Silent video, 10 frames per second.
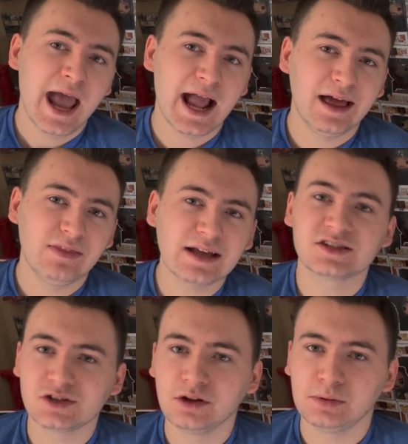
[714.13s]
And
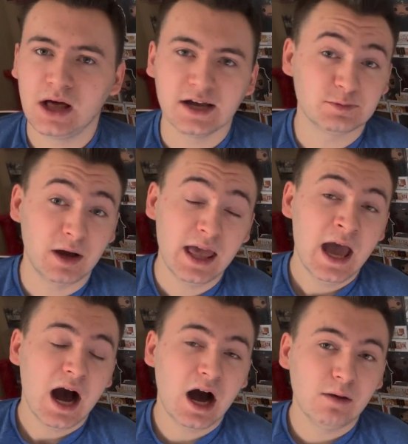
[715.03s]
that still applies. But
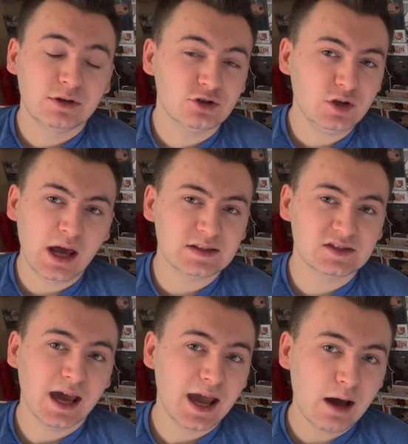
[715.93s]
here's what I'd
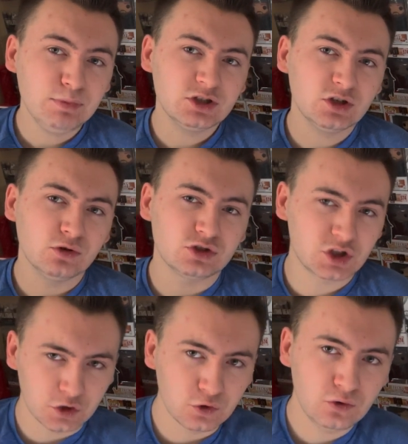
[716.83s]
say. Episode
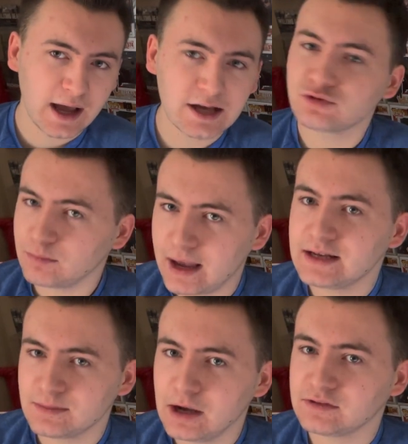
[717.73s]
2 has
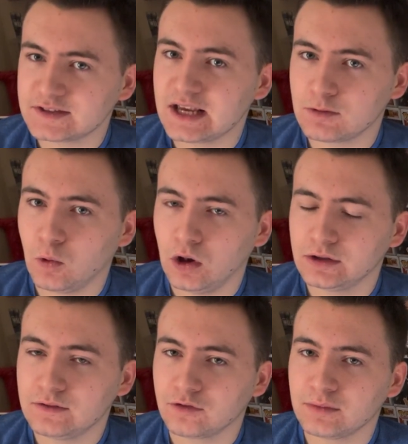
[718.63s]
remained about the same
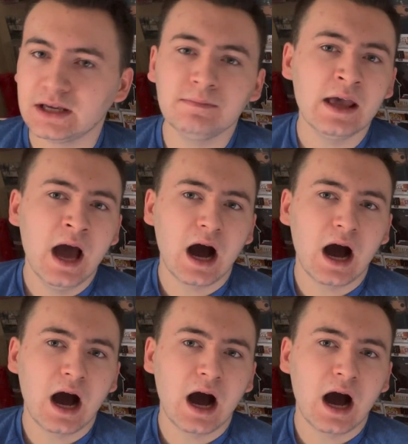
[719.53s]
quality for me.